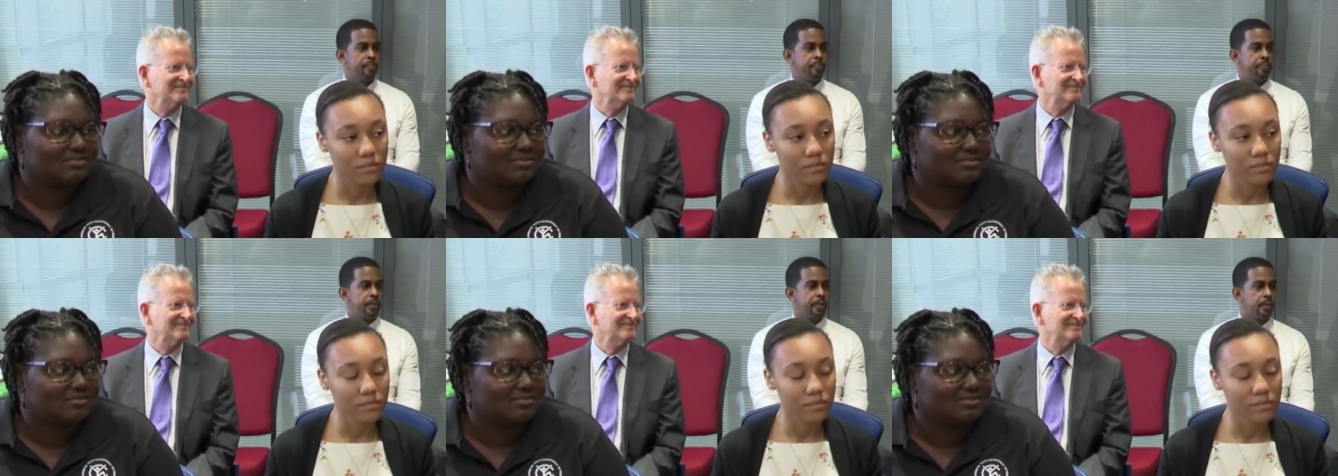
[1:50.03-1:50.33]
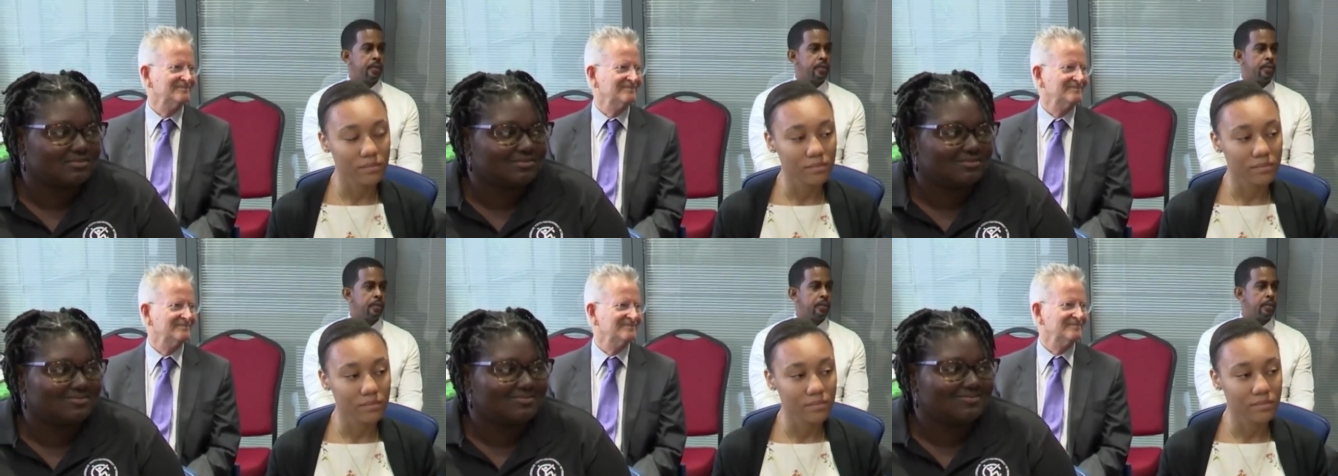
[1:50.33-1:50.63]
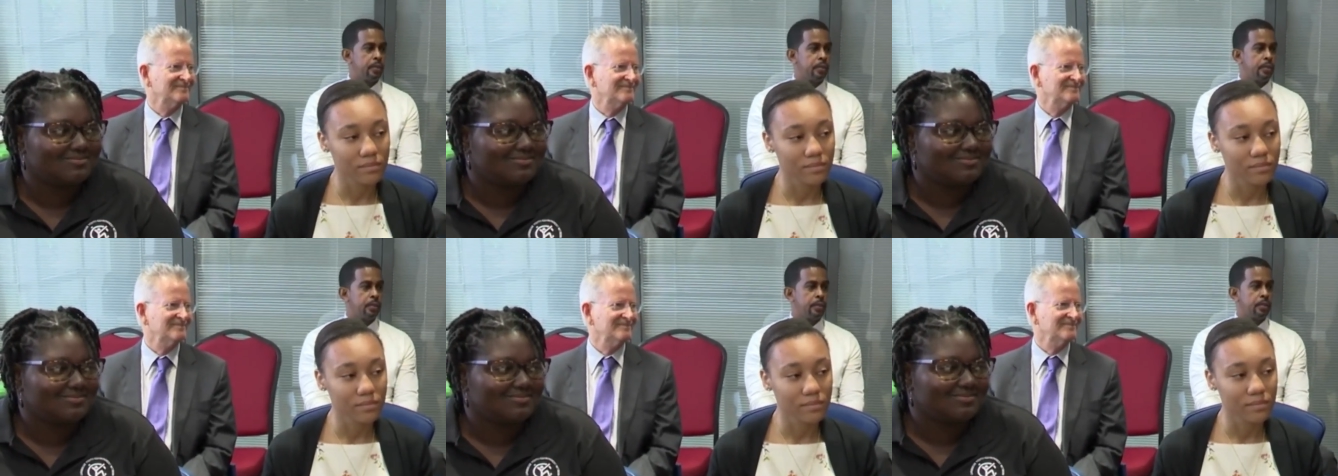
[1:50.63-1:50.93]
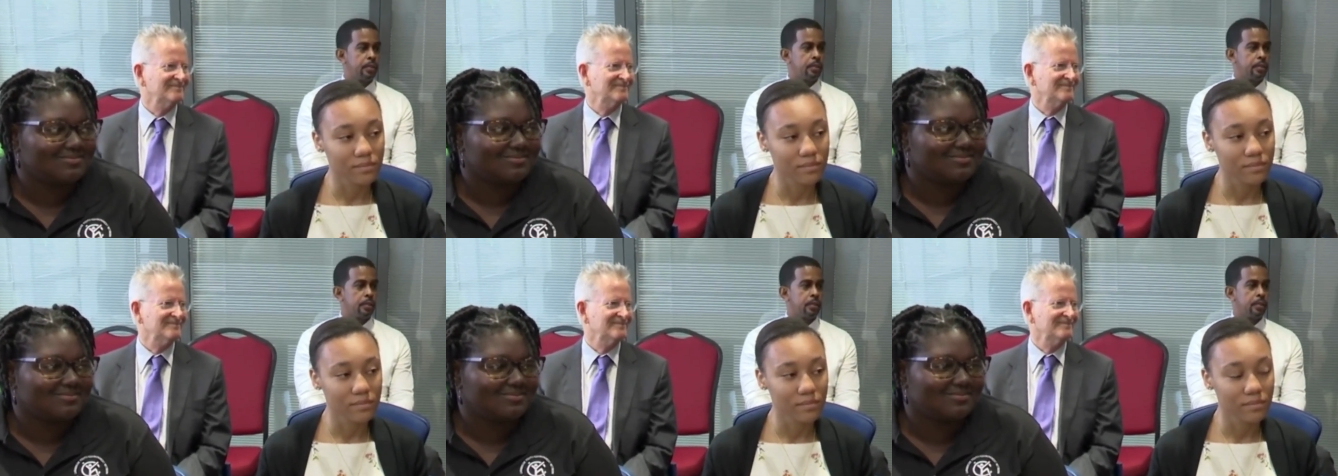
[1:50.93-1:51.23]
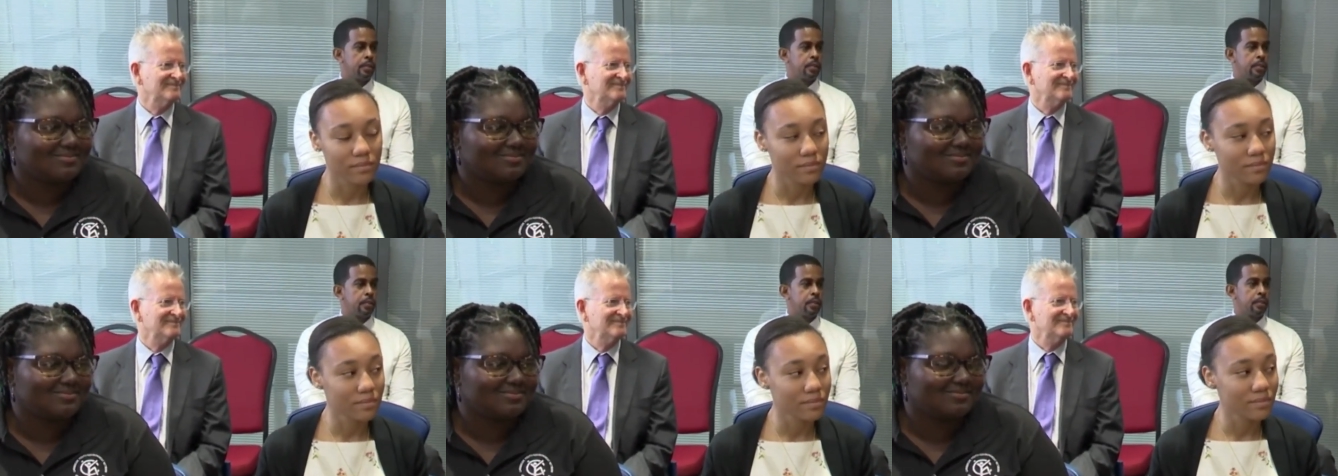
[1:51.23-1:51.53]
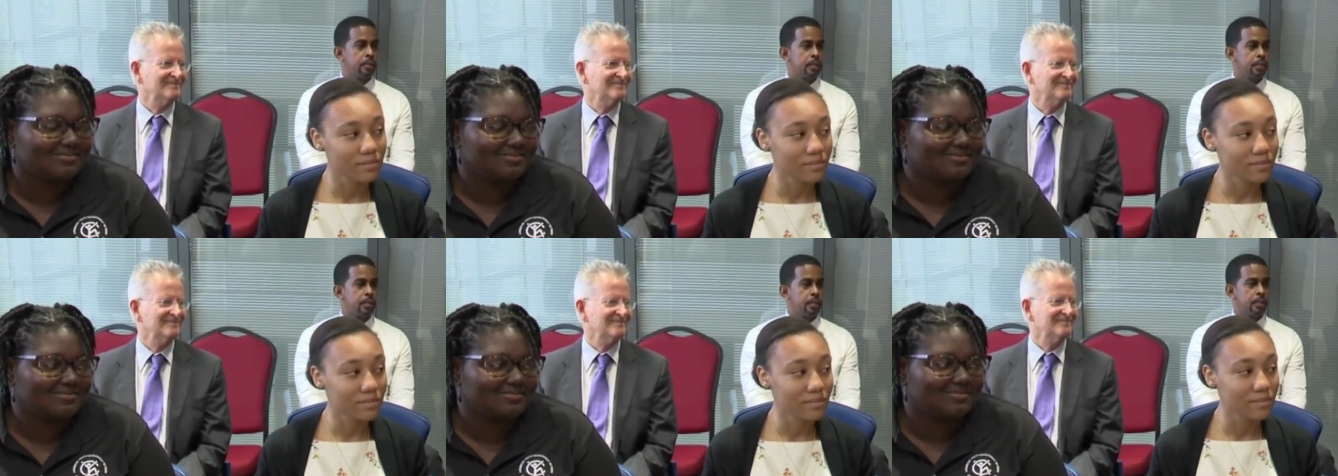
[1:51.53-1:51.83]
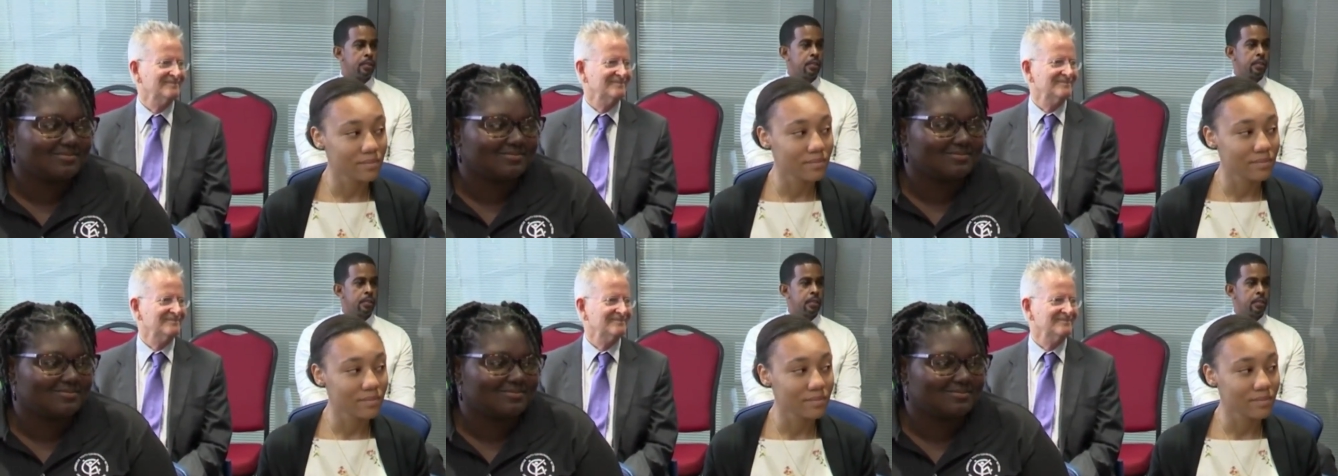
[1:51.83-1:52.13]

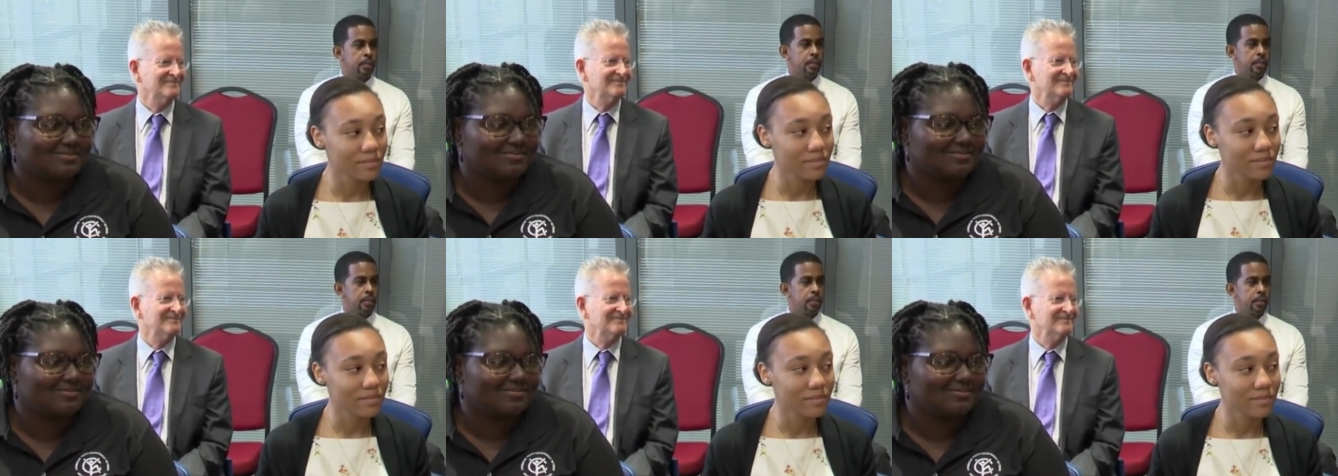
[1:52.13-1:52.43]
(silence)